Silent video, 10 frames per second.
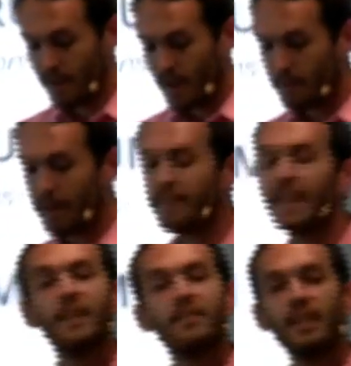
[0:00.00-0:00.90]
I mean,
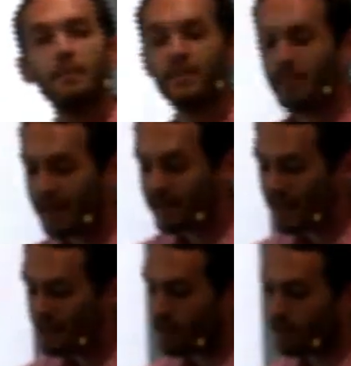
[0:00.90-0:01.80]
these seem to make
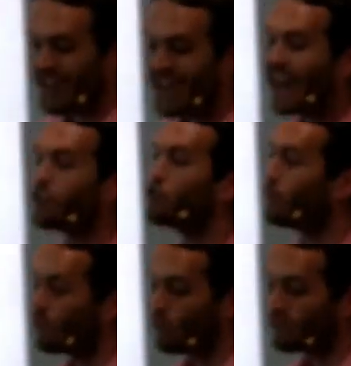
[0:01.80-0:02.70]
sense of the
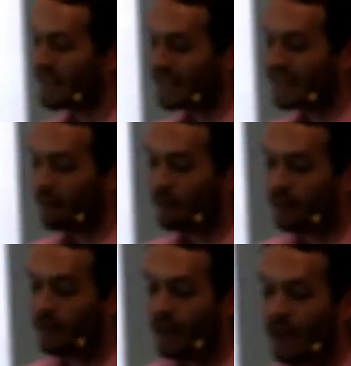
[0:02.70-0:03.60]
natural laws that govern
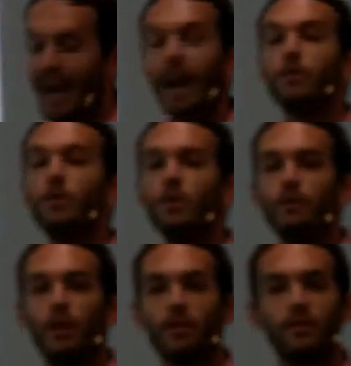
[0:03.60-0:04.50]
our universe.
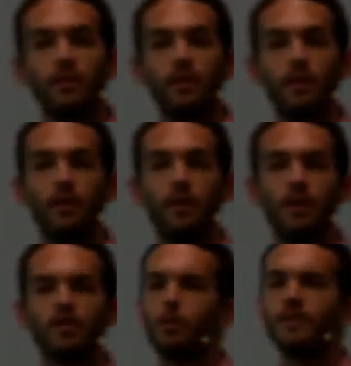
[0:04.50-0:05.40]

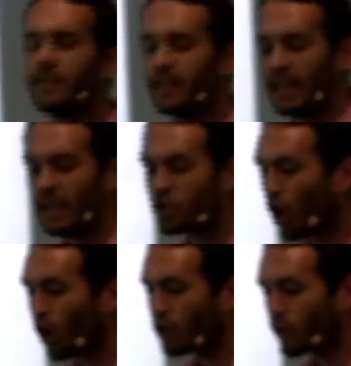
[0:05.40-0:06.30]
So is it
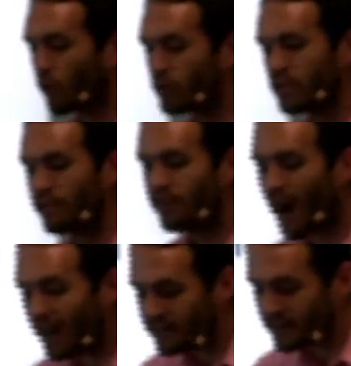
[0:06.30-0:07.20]
intolerant or
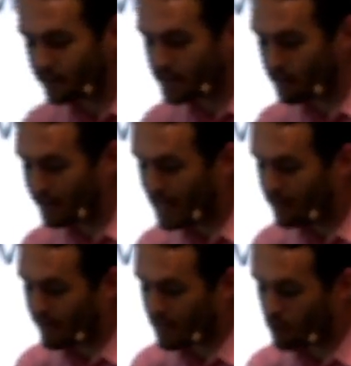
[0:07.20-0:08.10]
divisive to believe
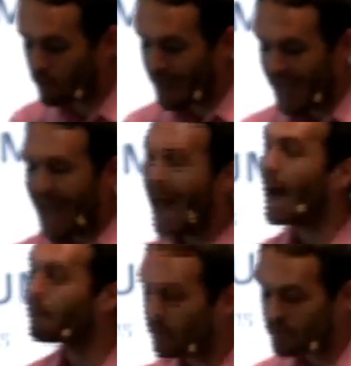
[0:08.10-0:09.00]
that you have
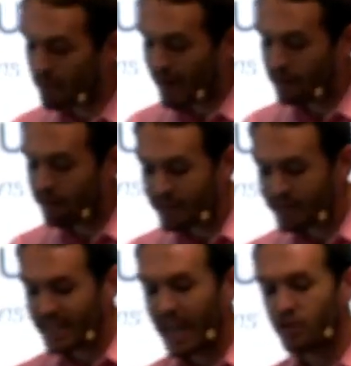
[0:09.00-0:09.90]
happened by
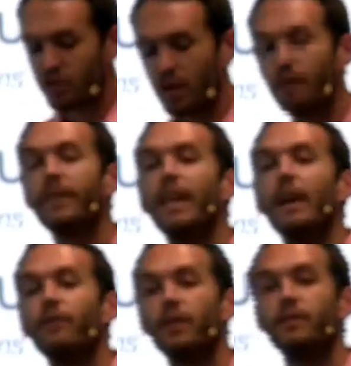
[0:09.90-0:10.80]
investigation of the
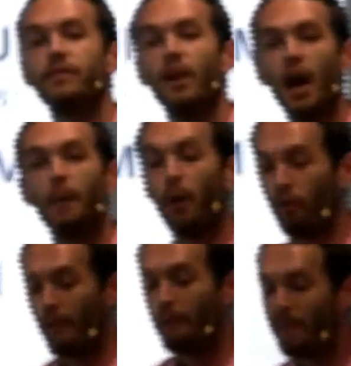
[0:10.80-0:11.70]
evidence upon the
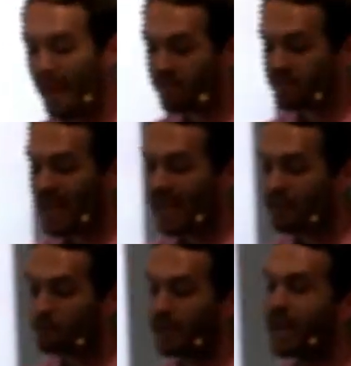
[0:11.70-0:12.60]
best
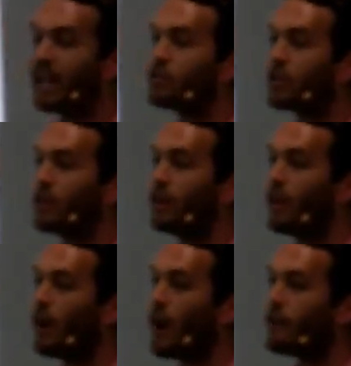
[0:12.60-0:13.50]
explanation
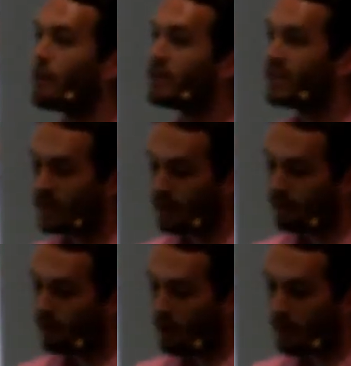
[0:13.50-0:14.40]
of a particular
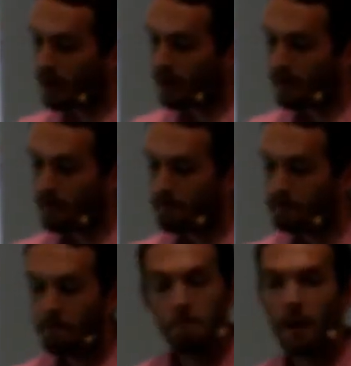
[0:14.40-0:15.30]
phenomena?
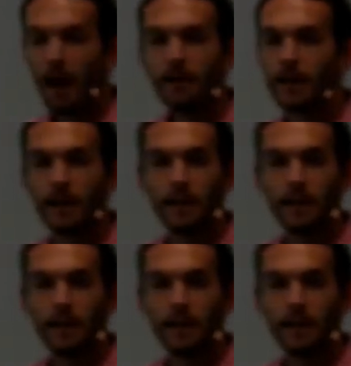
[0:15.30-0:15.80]
Hardly.